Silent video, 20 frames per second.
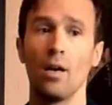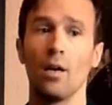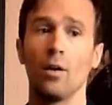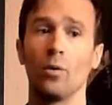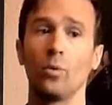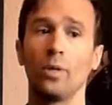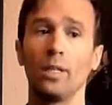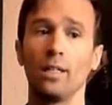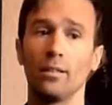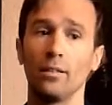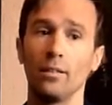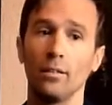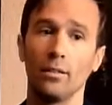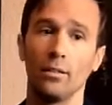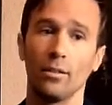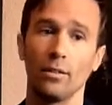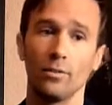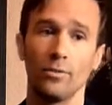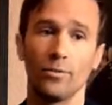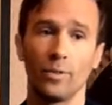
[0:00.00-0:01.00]
we learn a
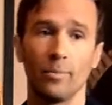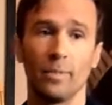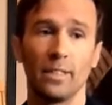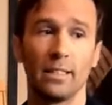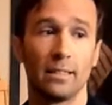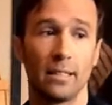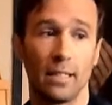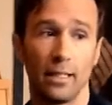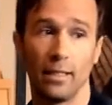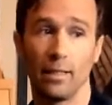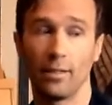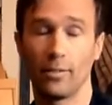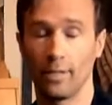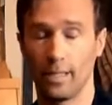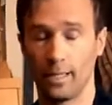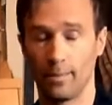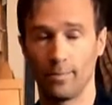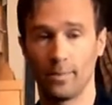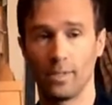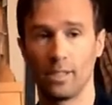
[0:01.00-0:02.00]
lot from the
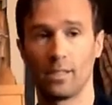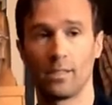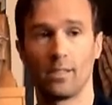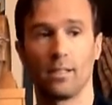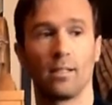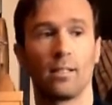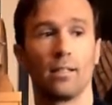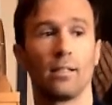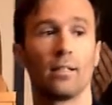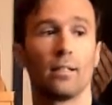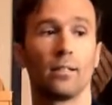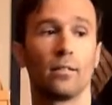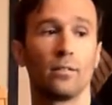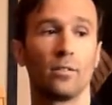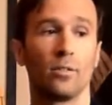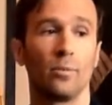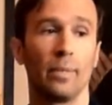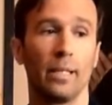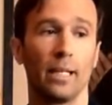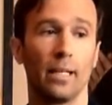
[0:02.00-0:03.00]
diagrams
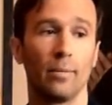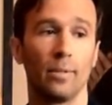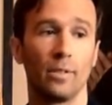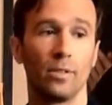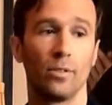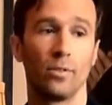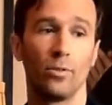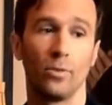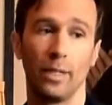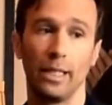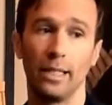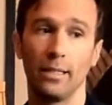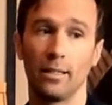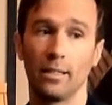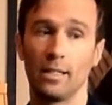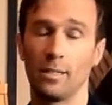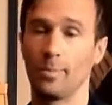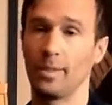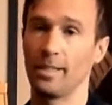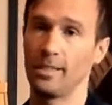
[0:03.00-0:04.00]
to be able to read the
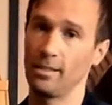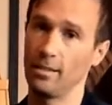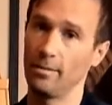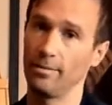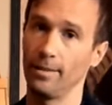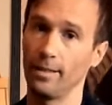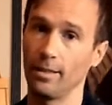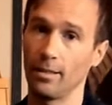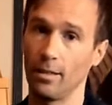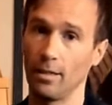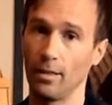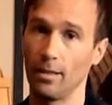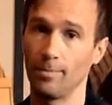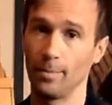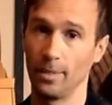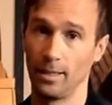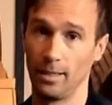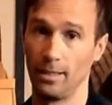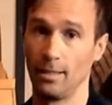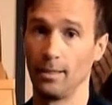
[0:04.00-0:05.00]
specific
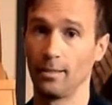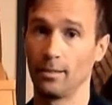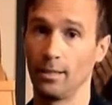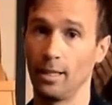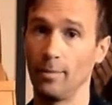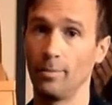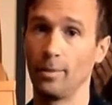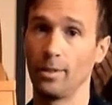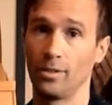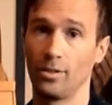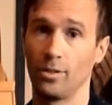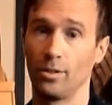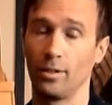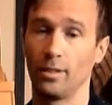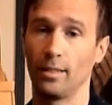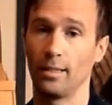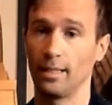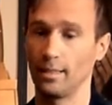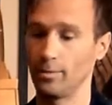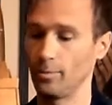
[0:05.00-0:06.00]
harp
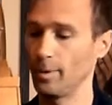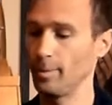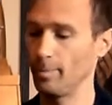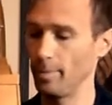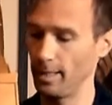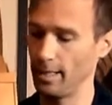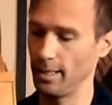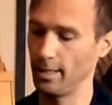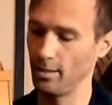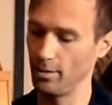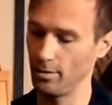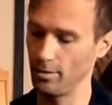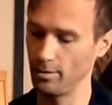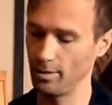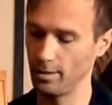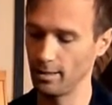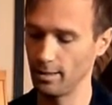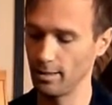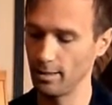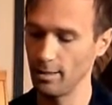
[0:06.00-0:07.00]
tablature that we play on
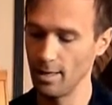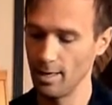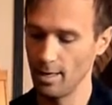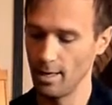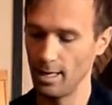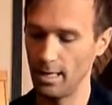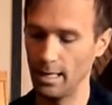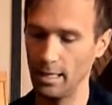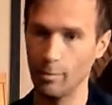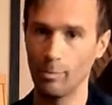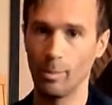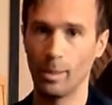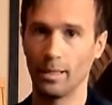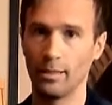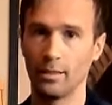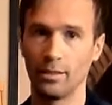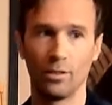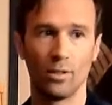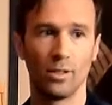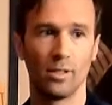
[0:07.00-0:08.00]
the arpa
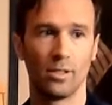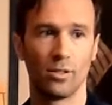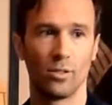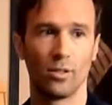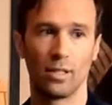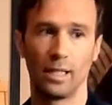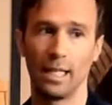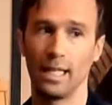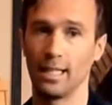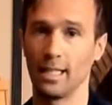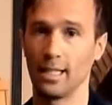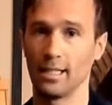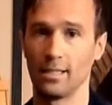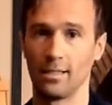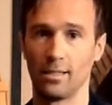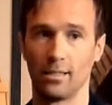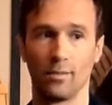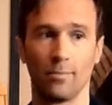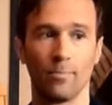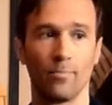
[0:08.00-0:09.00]
de dos
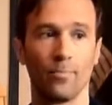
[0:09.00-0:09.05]
órdenes.